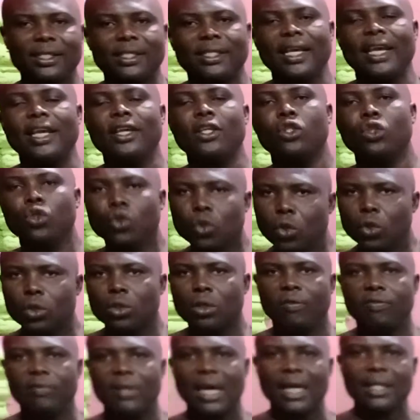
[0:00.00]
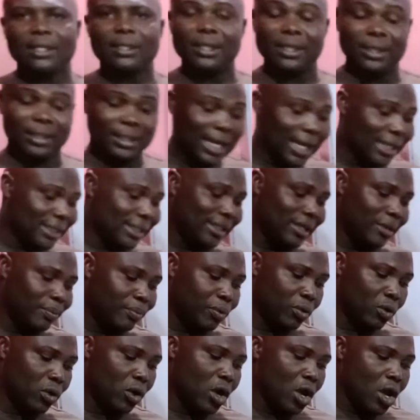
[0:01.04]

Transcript: take note of that. It's that simple.